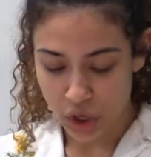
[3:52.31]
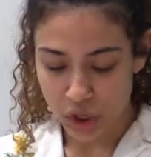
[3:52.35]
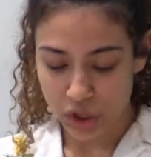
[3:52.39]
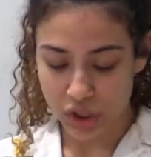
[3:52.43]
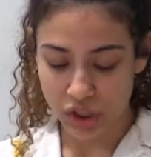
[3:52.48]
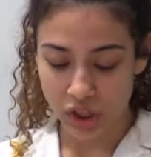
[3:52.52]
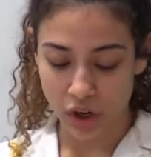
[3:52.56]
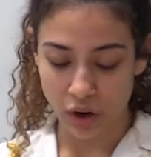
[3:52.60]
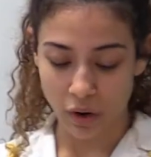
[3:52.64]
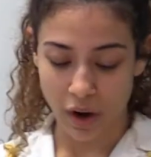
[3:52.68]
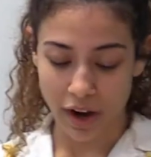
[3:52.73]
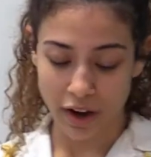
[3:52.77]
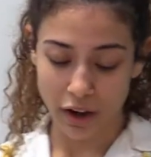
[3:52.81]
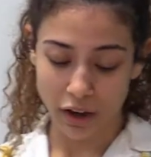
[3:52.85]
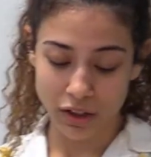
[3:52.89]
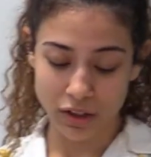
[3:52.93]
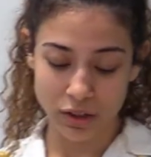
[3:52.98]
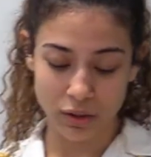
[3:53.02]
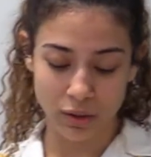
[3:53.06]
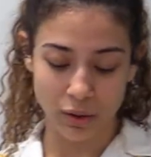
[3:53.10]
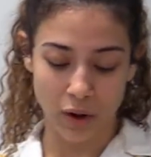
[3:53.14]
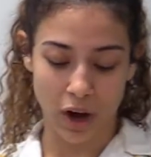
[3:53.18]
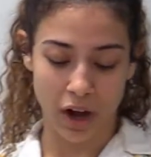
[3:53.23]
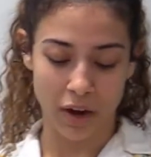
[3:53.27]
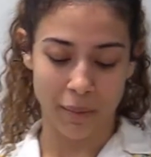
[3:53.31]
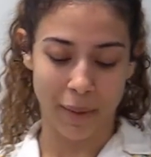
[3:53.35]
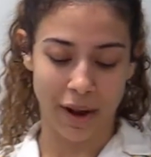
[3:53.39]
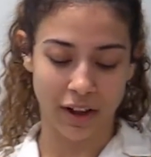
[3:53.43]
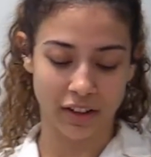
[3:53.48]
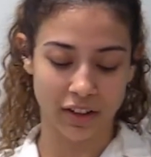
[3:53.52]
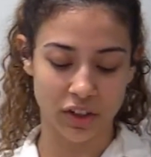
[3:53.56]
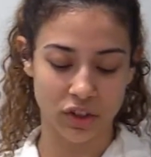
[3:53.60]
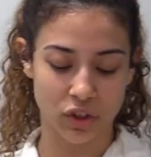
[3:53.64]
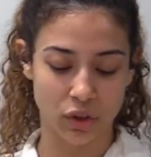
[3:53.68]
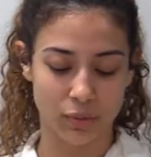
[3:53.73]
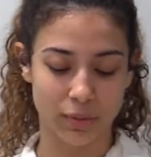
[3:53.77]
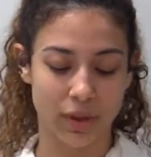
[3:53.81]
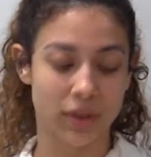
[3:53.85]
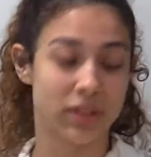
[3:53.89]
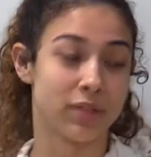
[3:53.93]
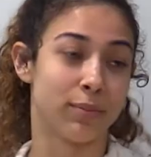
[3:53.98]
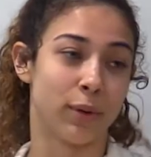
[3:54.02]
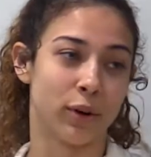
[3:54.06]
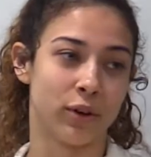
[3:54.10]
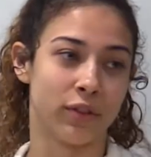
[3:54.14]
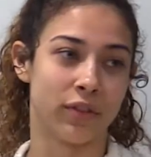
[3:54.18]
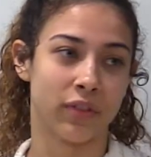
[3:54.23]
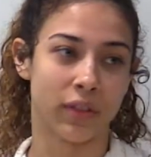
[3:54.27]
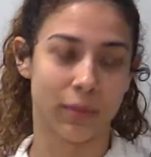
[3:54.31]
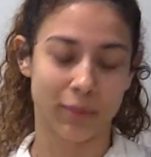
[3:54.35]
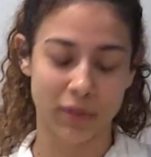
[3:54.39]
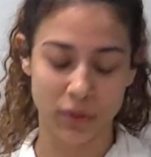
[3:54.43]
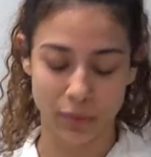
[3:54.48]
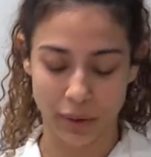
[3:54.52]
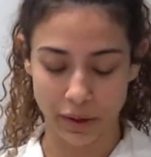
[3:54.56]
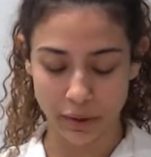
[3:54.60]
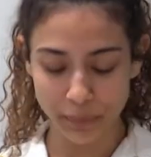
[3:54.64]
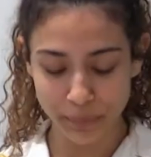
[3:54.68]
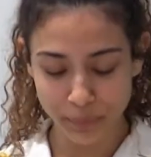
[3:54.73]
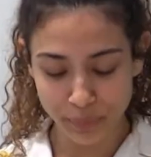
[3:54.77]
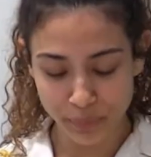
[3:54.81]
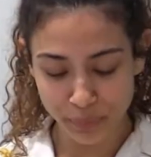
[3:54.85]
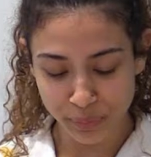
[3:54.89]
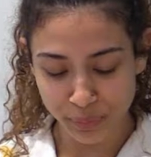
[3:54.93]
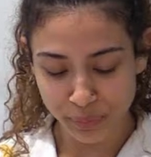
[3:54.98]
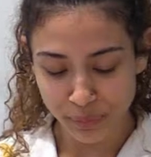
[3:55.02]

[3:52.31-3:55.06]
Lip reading: So I also automatically assumed I was smarter than them as well.